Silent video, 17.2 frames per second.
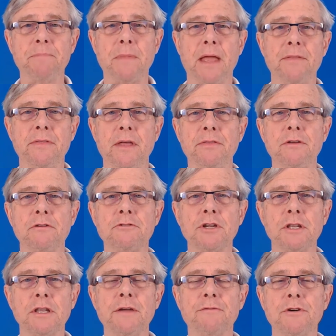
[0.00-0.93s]
and then they're
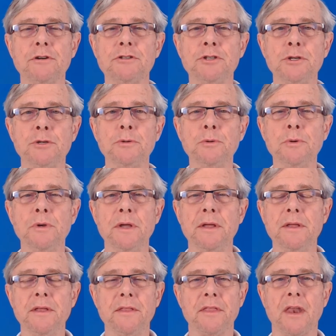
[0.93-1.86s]
delivered to
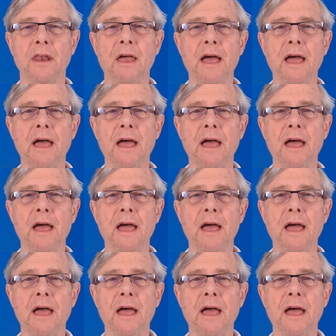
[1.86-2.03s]
the